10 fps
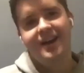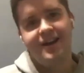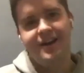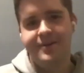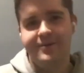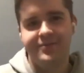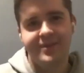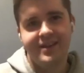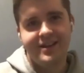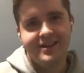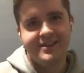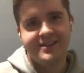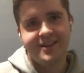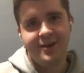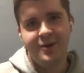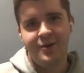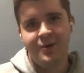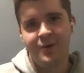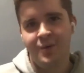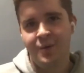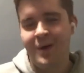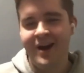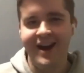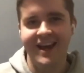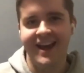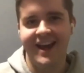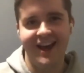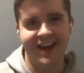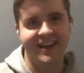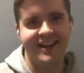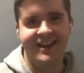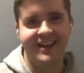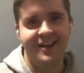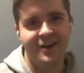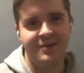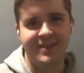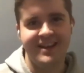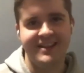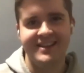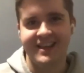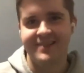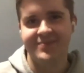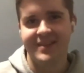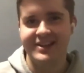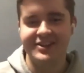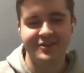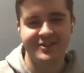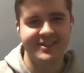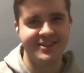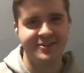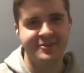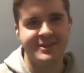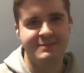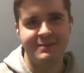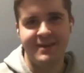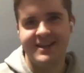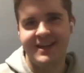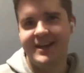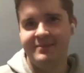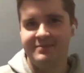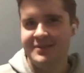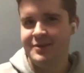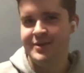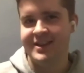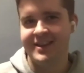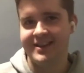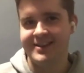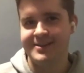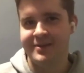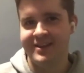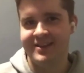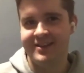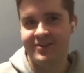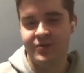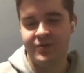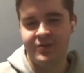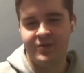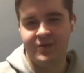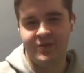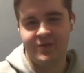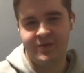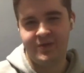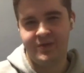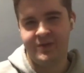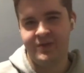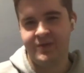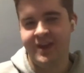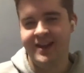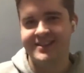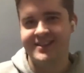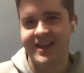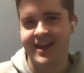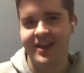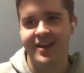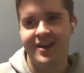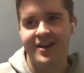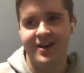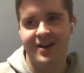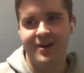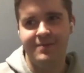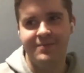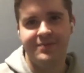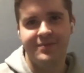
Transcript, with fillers: Um, so why I um, guess like I choose to spend my time doing things with the NSA um,